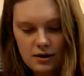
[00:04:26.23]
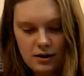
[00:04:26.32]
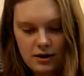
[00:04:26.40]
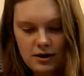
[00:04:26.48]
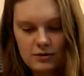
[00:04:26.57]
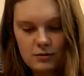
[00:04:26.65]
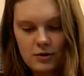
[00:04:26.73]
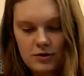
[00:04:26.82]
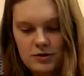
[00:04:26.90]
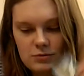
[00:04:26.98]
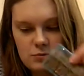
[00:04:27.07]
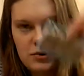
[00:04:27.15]
and we've
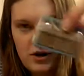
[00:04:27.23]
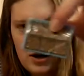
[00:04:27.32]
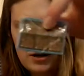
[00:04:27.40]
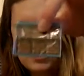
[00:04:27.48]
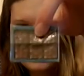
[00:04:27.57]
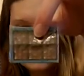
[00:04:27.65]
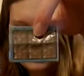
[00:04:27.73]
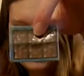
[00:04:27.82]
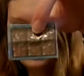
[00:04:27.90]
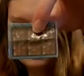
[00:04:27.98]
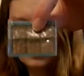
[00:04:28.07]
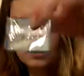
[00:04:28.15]
got some bricks.
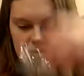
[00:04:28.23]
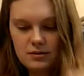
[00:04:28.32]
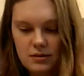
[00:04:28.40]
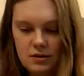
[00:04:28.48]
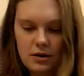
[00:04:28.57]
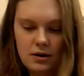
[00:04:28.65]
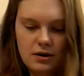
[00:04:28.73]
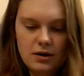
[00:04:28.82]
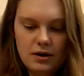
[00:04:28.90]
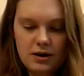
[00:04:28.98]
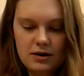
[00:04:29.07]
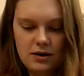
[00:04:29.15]

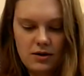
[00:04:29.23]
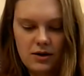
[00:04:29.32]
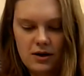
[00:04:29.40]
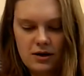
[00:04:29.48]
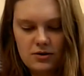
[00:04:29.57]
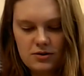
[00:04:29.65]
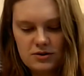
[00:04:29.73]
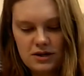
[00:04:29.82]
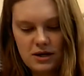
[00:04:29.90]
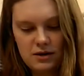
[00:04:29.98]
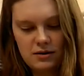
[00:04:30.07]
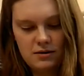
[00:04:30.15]
And I think there's
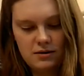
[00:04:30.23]
a